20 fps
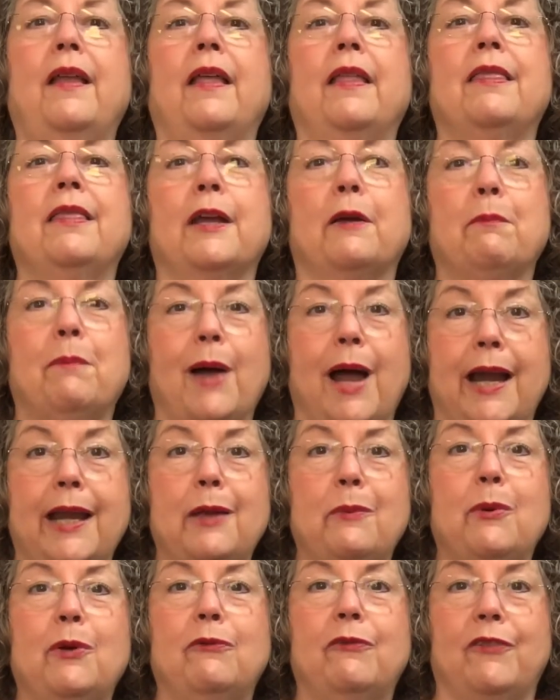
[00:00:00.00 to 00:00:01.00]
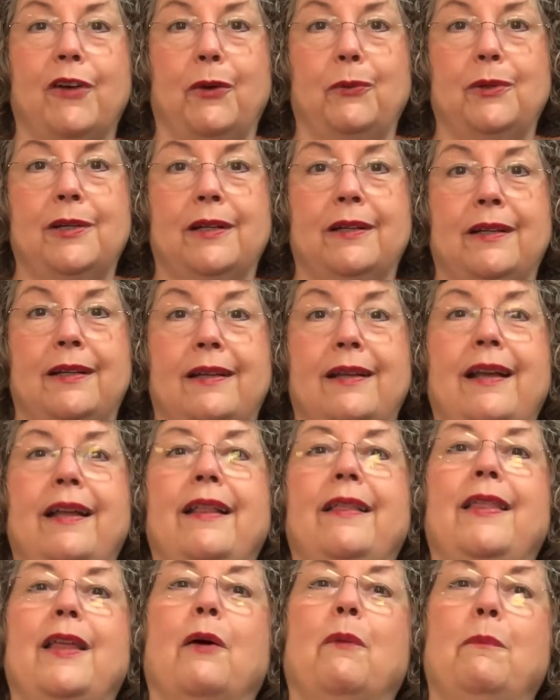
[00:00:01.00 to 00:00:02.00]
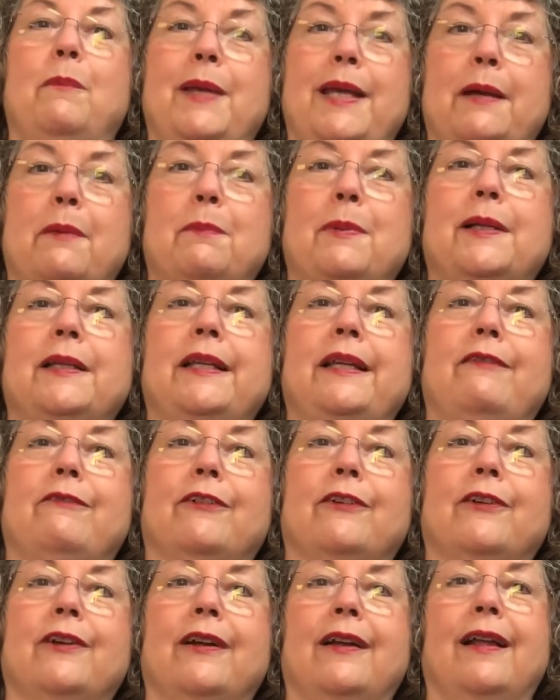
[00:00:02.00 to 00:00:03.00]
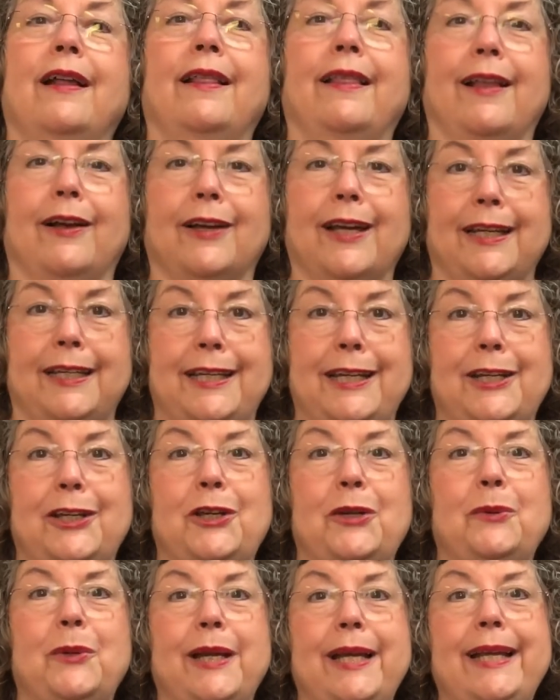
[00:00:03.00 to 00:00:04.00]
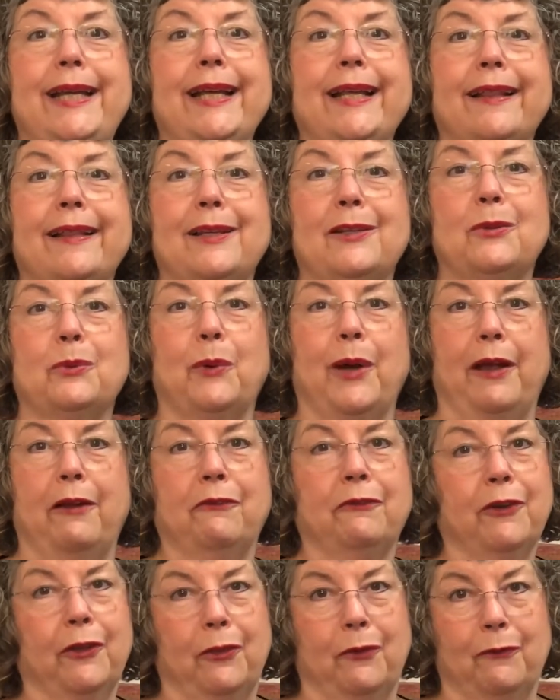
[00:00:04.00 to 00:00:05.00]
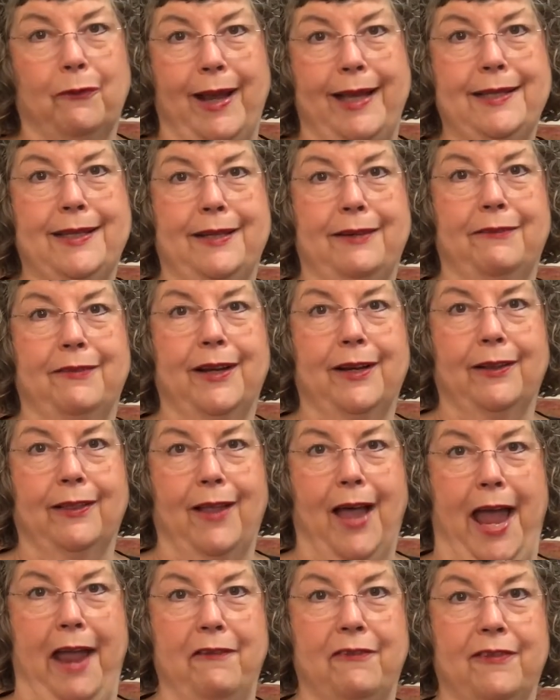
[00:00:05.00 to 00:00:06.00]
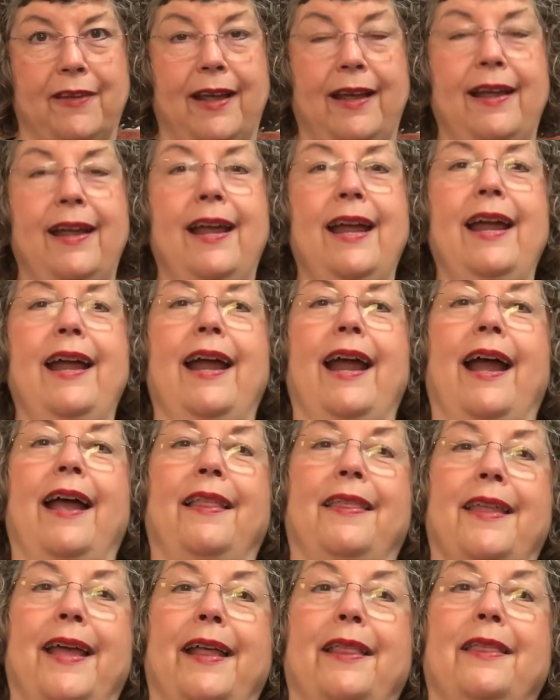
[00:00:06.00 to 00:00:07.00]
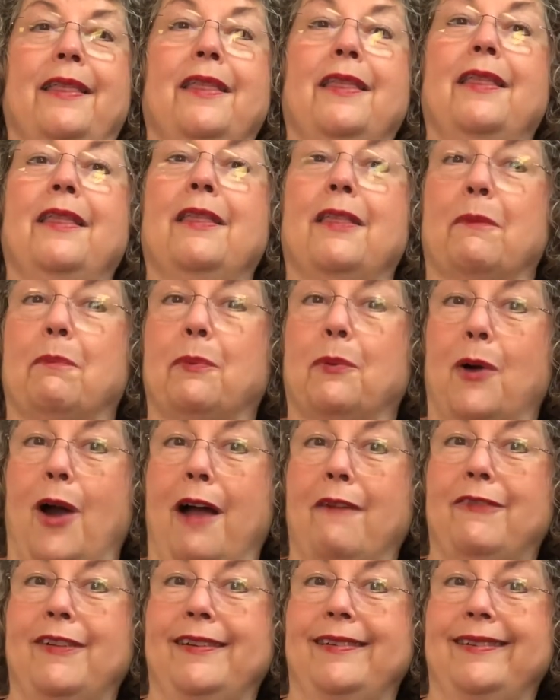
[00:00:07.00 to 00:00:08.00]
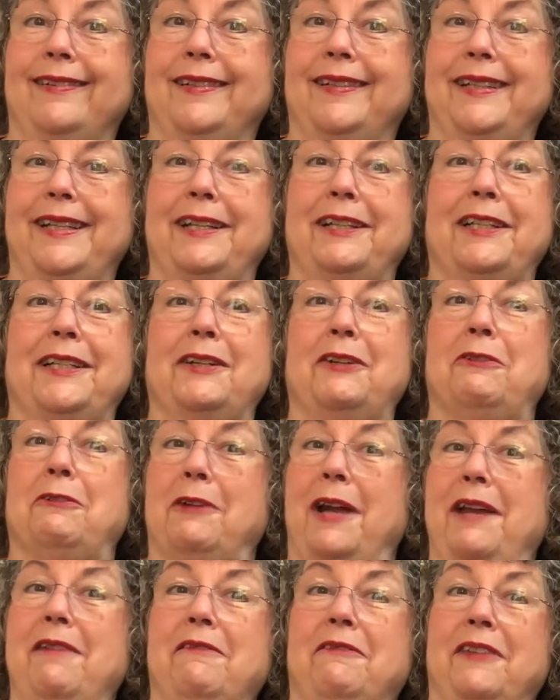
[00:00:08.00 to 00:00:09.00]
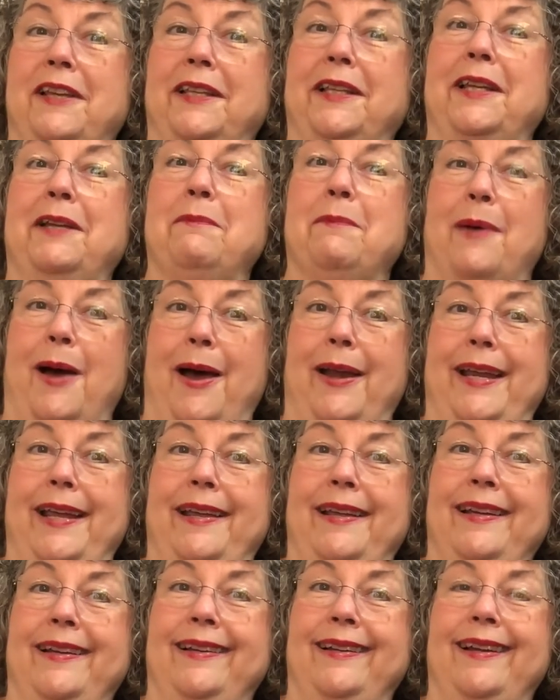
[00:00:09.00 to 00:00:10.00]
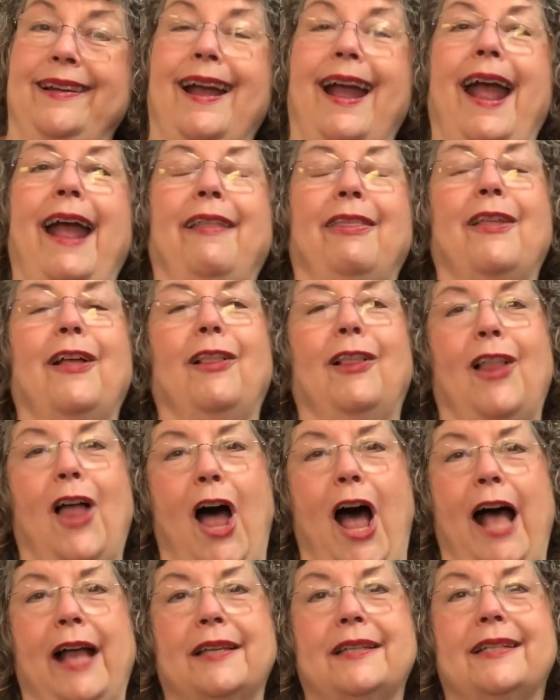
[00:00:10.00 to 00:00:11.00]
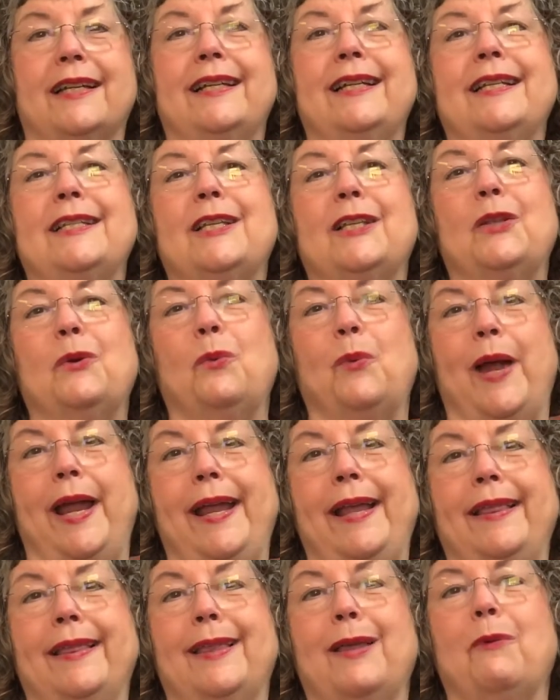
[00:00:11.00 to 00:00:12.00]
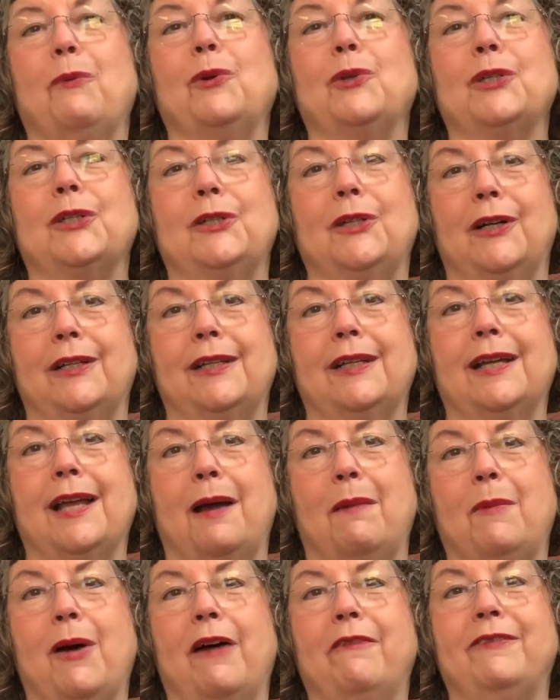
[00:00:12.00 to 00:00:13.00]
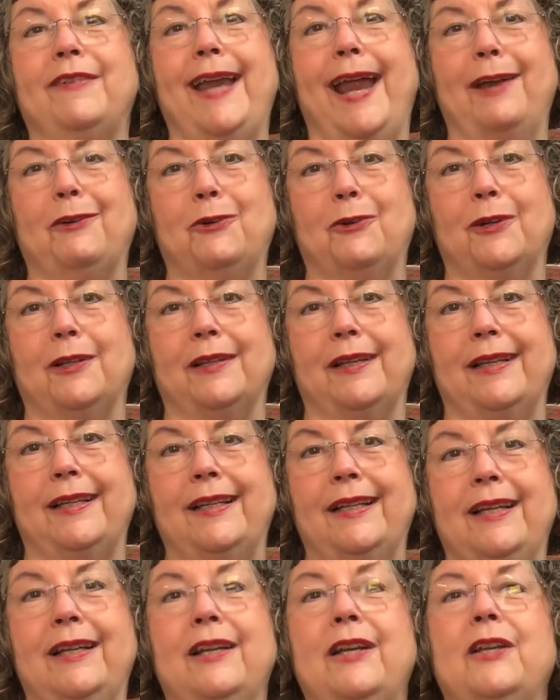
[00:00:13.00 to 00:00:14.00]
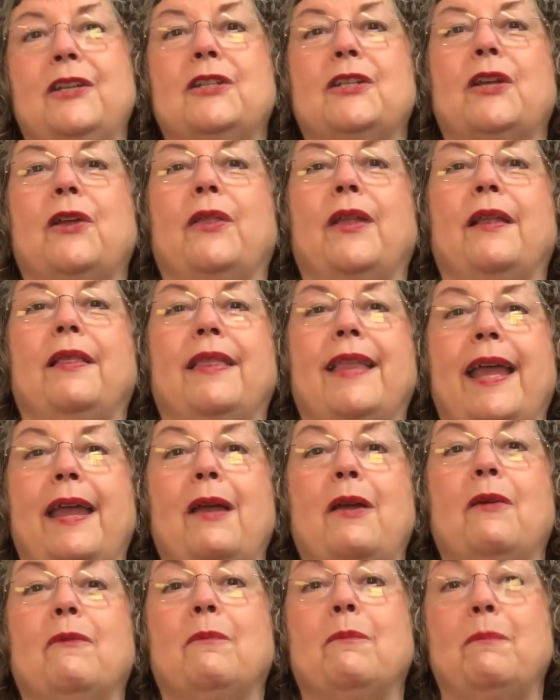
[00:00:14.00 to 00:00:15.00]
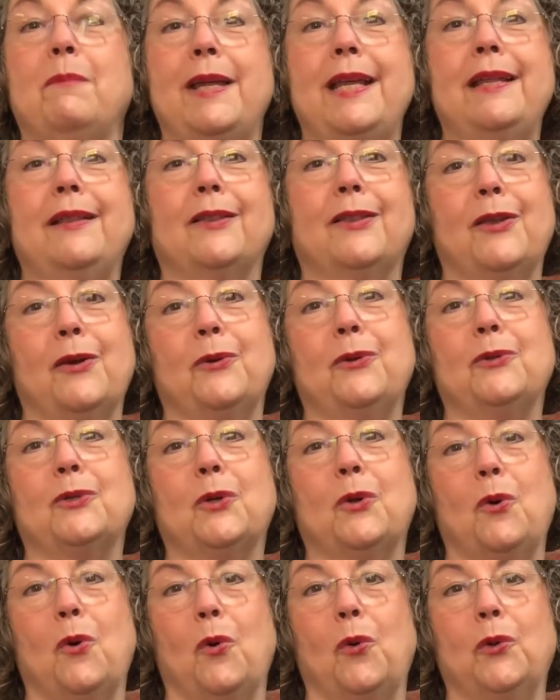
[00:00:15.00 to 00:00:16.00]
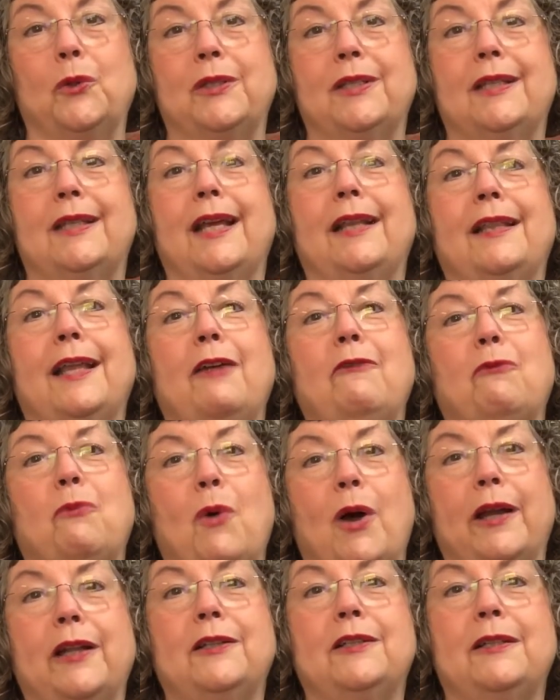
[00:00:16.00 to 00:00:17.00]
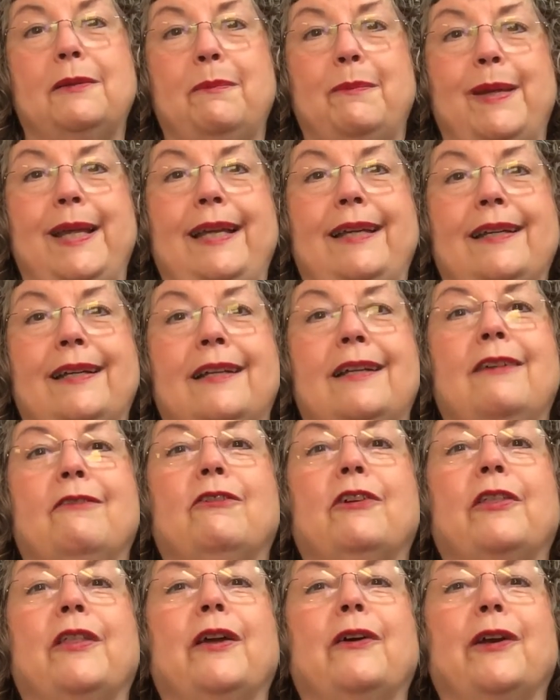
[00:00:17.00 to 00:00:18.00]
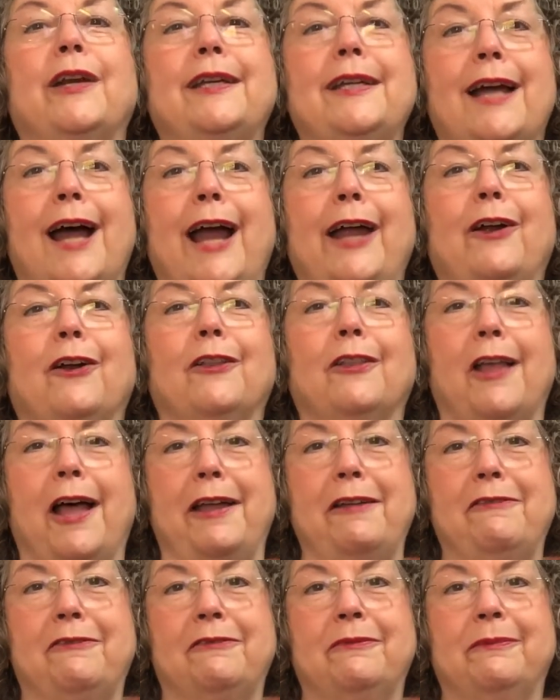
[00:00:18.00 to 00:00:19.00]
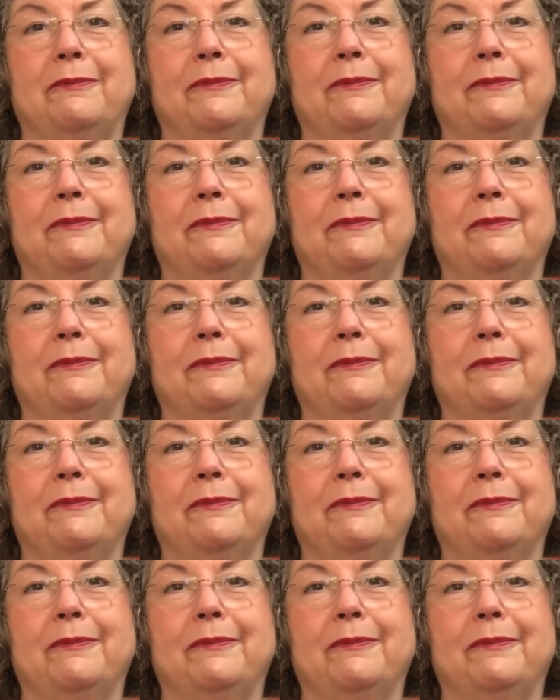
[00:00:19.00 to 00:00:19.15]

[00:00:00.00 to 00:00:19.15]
their body will vote, they'll be a believer, they'll continue eating this way for the rest of their life, and then the profit is a great feeling body, and the loss is the weight that will start to come off naturally, so that they meet those goals that they've wanted to meet for their entire life.